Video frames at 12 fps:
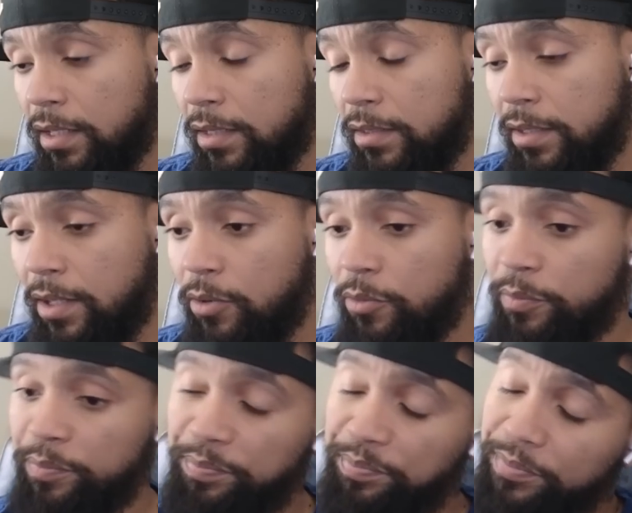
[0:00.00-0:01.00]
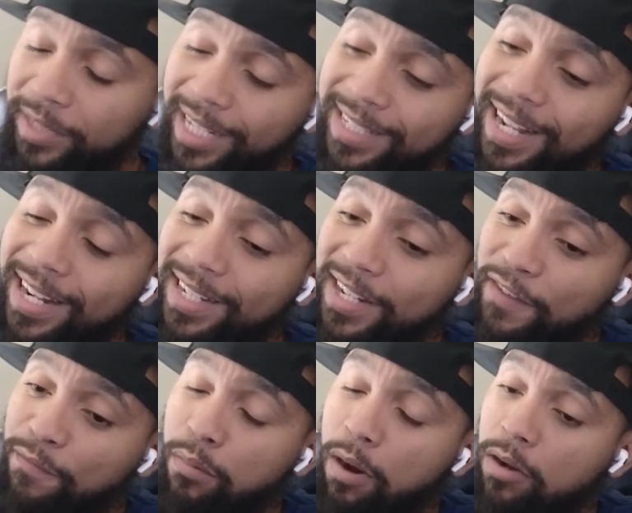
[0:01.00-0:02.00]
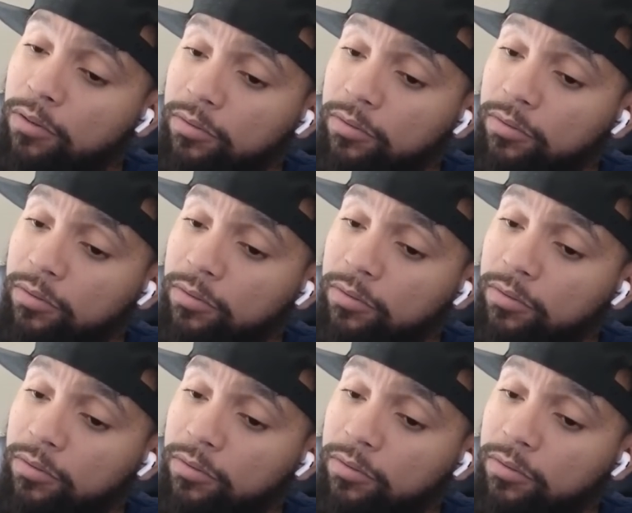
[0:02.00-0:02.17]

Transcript: Nope, that's not enough, bro.